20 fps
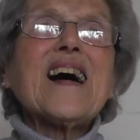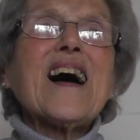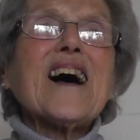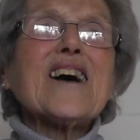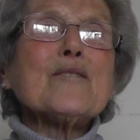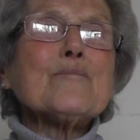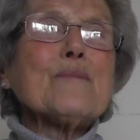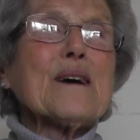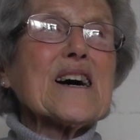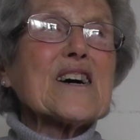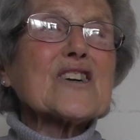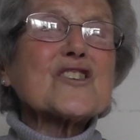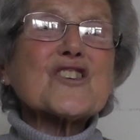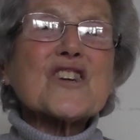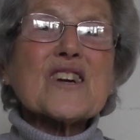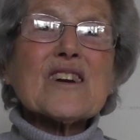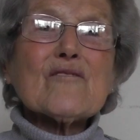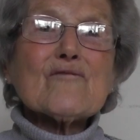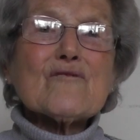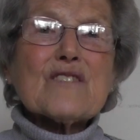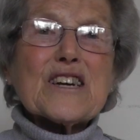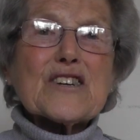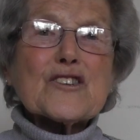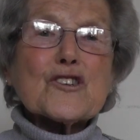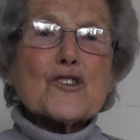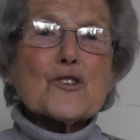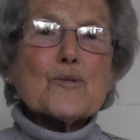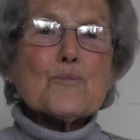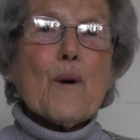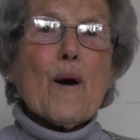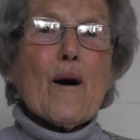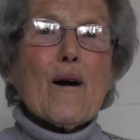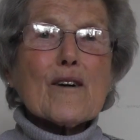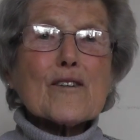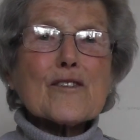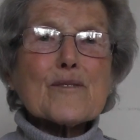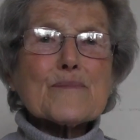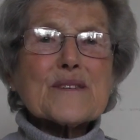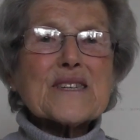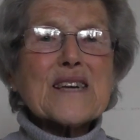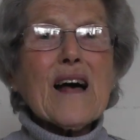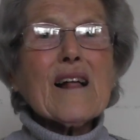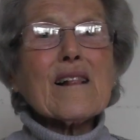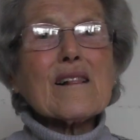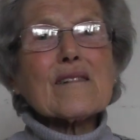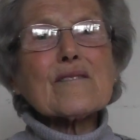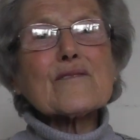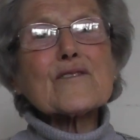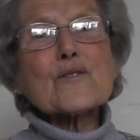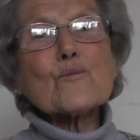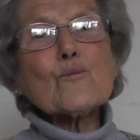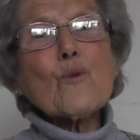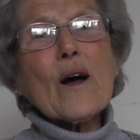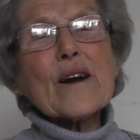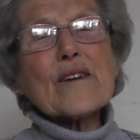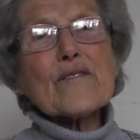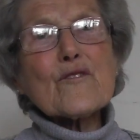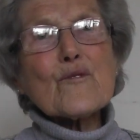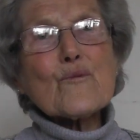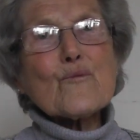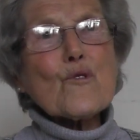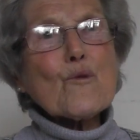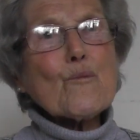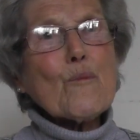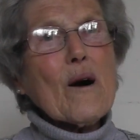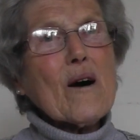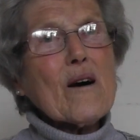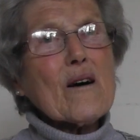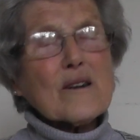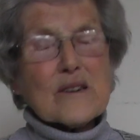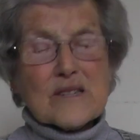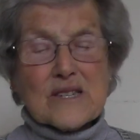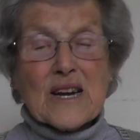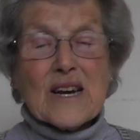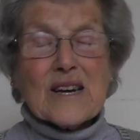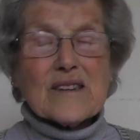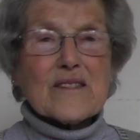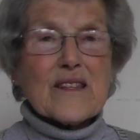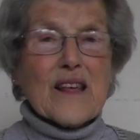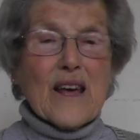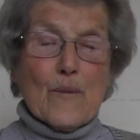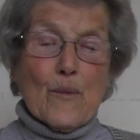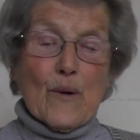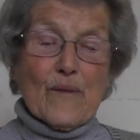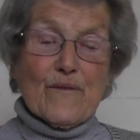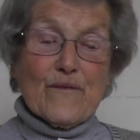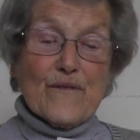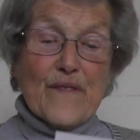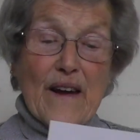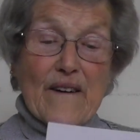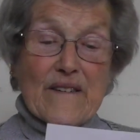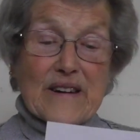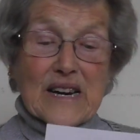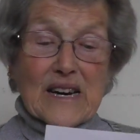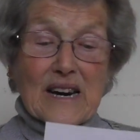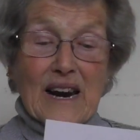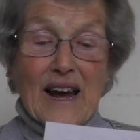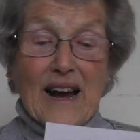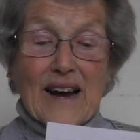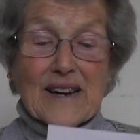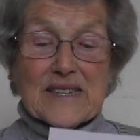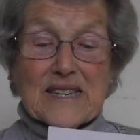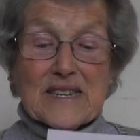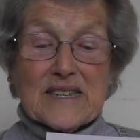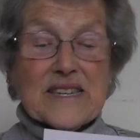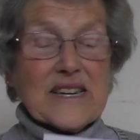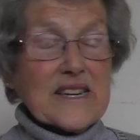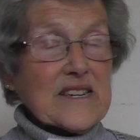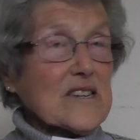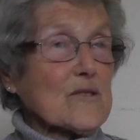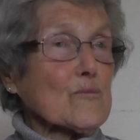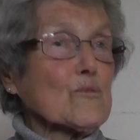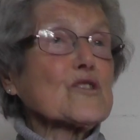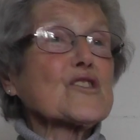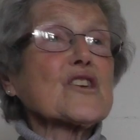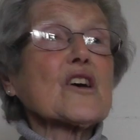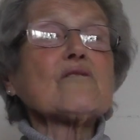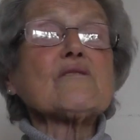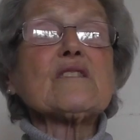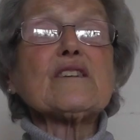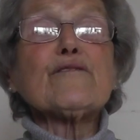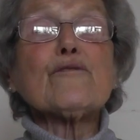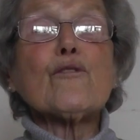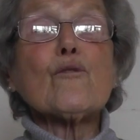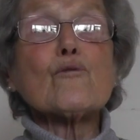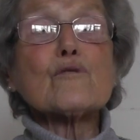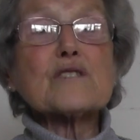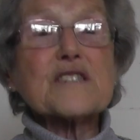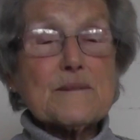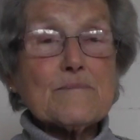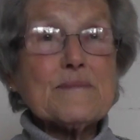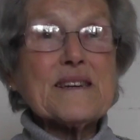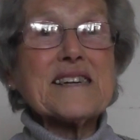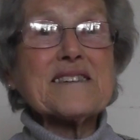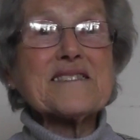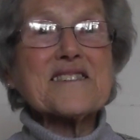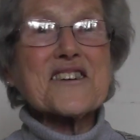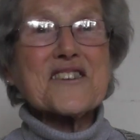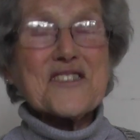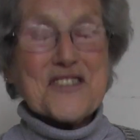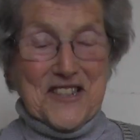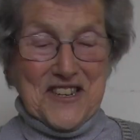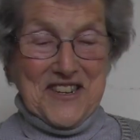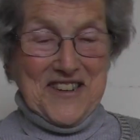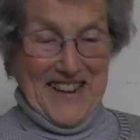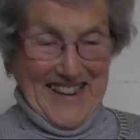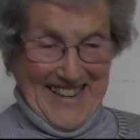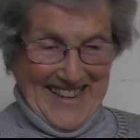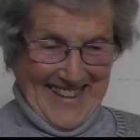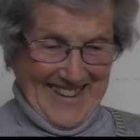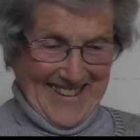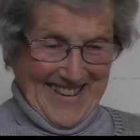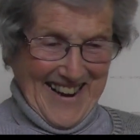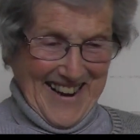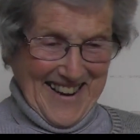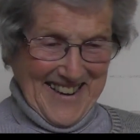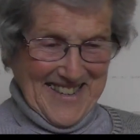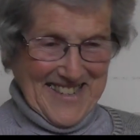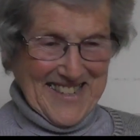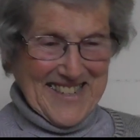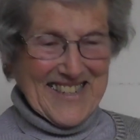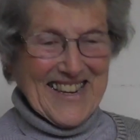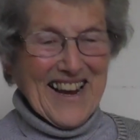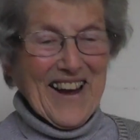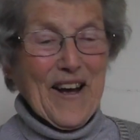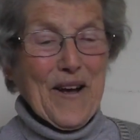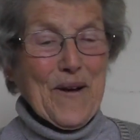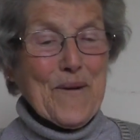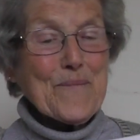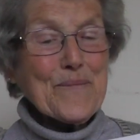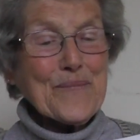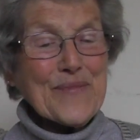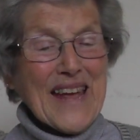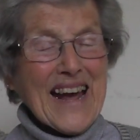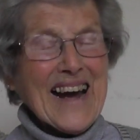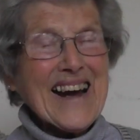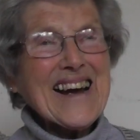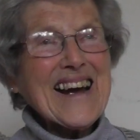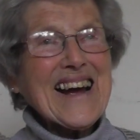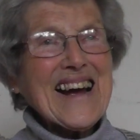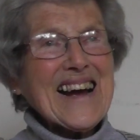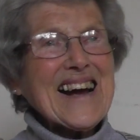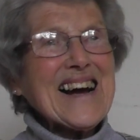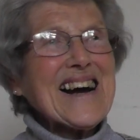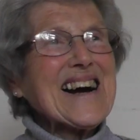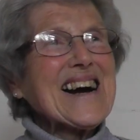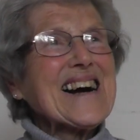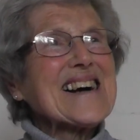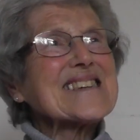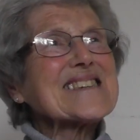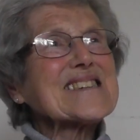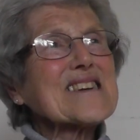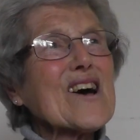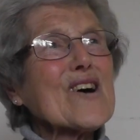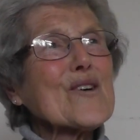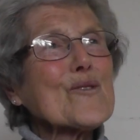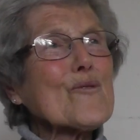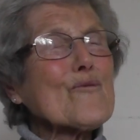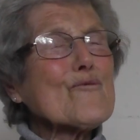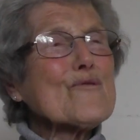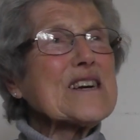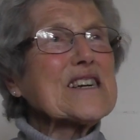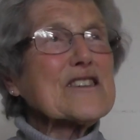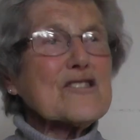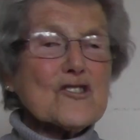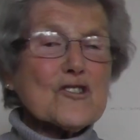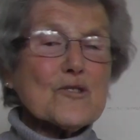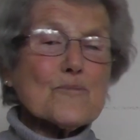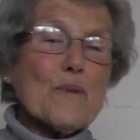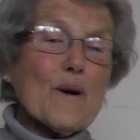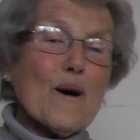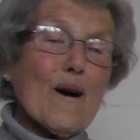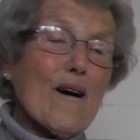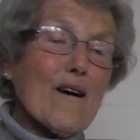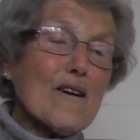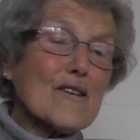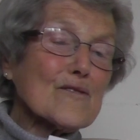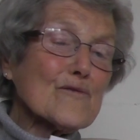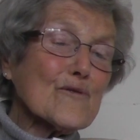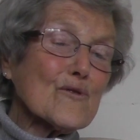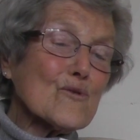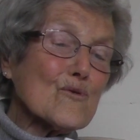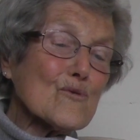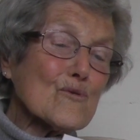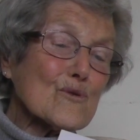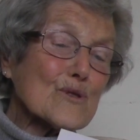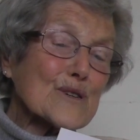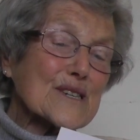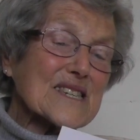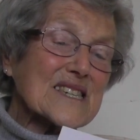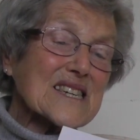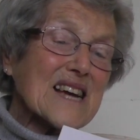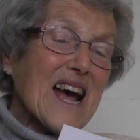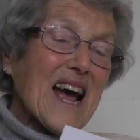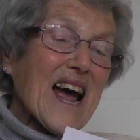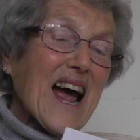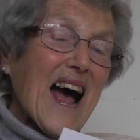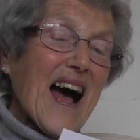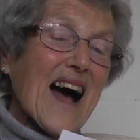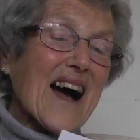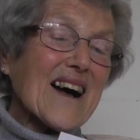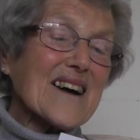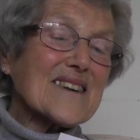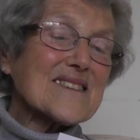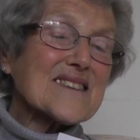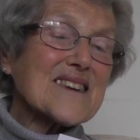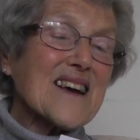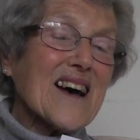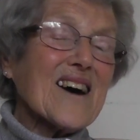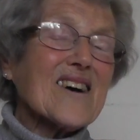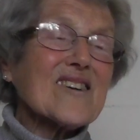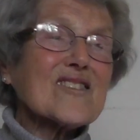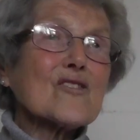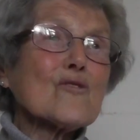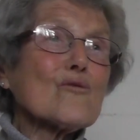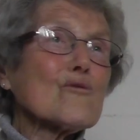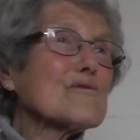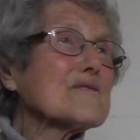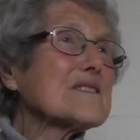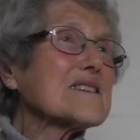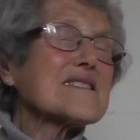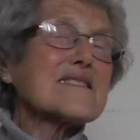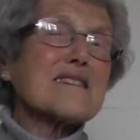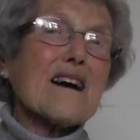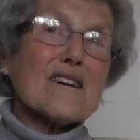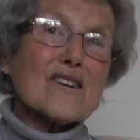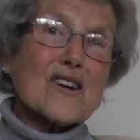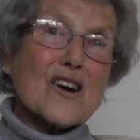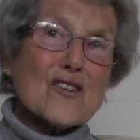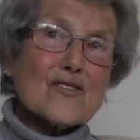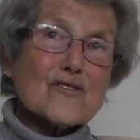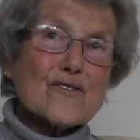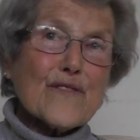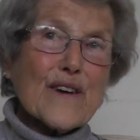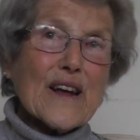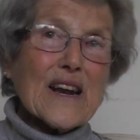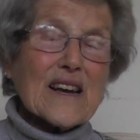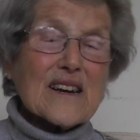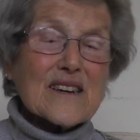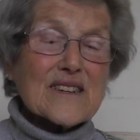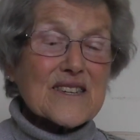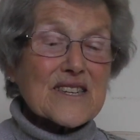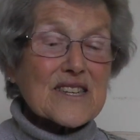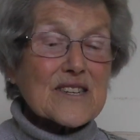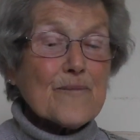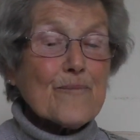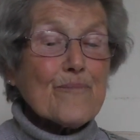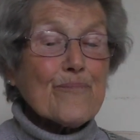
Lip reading: emerging in Regent's Park themselves, and one of them remarked that they were very glad indeed it was only 40 metres. Yes. So Regent's Park, of course, has glorious stuccoed villas.